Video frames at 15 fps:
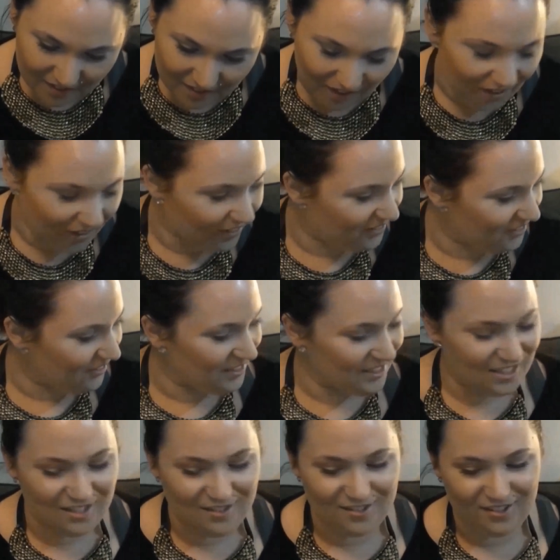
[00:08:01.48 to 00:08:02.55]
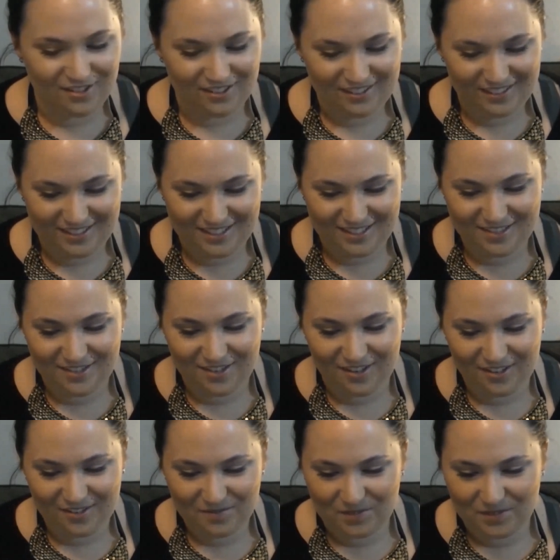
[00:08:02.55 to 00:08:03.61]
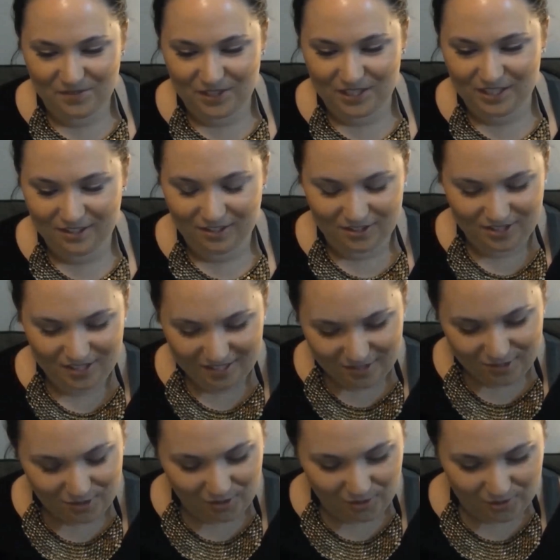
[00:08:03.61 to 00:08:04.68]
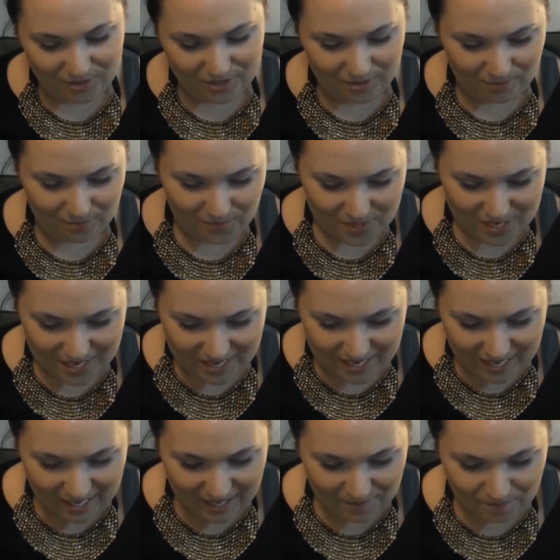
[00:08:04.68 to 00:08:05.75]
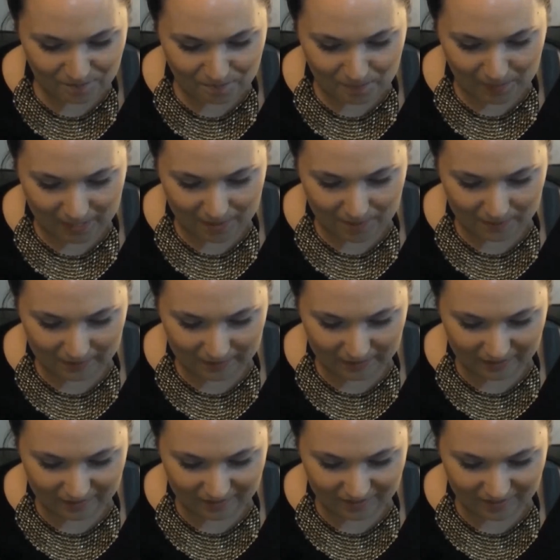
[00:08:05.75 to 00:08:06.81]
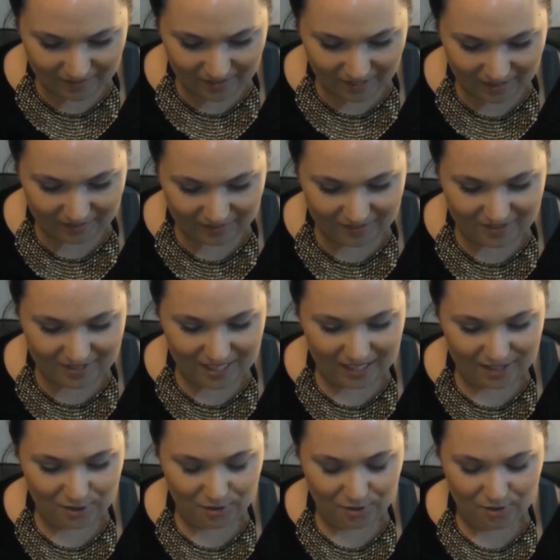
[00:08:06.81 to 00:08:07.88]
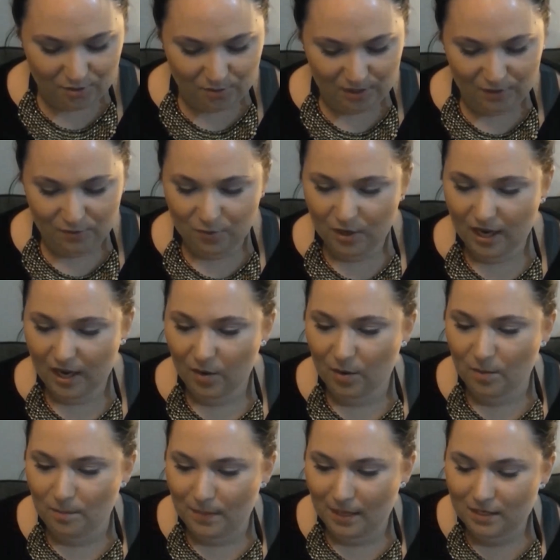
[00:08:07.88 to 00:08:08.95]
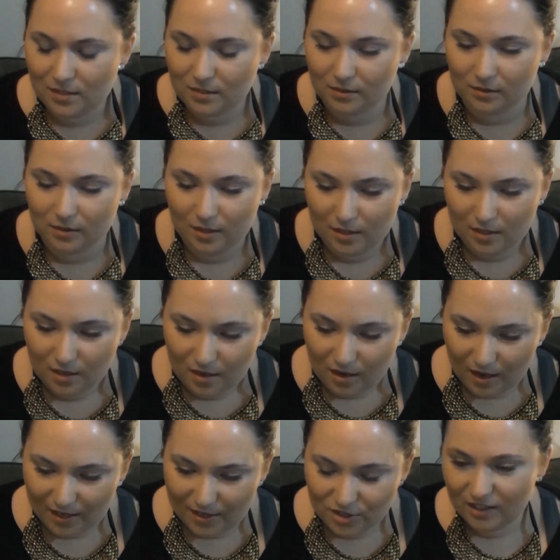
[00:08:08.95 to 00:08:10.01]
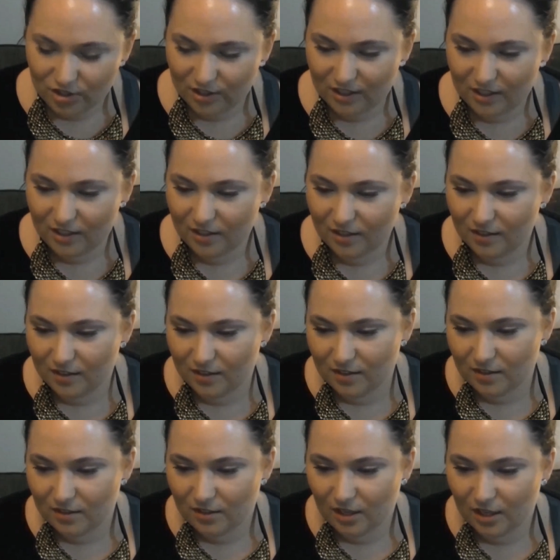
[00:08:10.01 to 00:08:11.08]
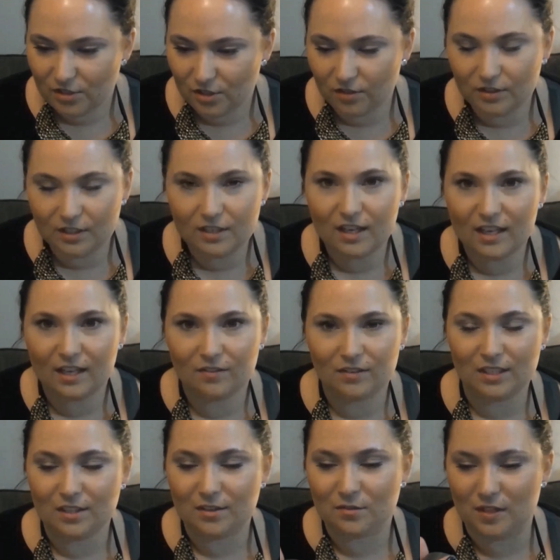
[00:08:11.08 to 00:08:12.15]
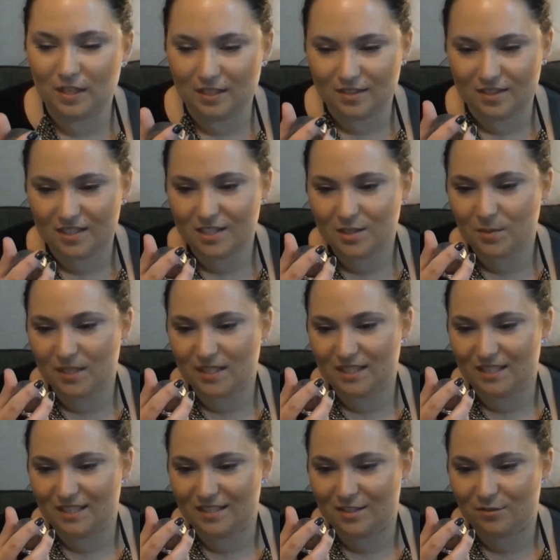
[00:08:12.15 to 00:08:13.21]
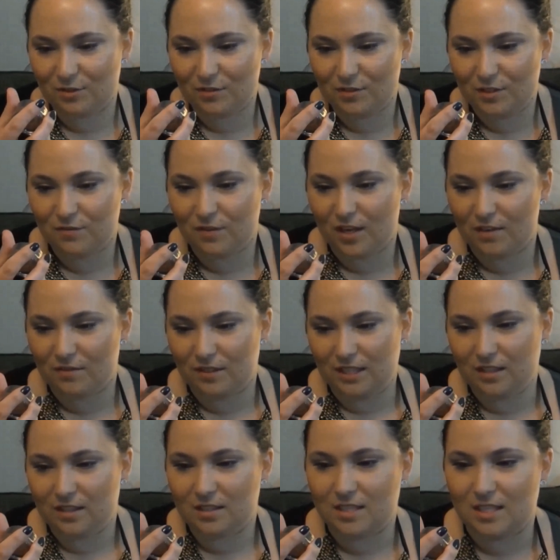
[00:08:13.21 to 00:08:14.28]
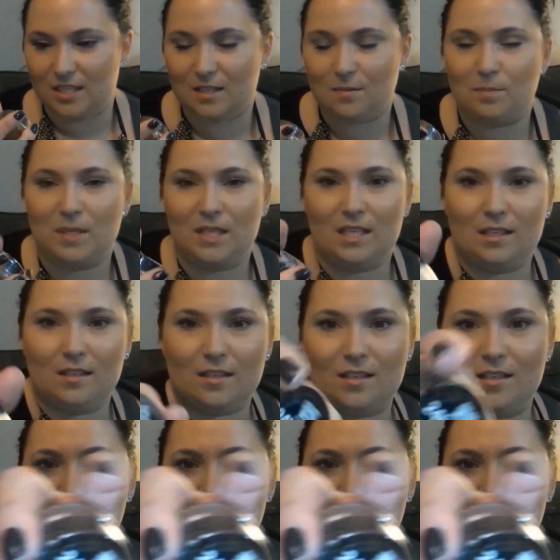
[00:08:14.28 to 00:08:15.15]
Oh, no, it's not. It's not, but very close. This is awesome. Maybelline Color Tattoo 24 Hour Metal. I don't think I have any of these. This one is 55 inked in pink.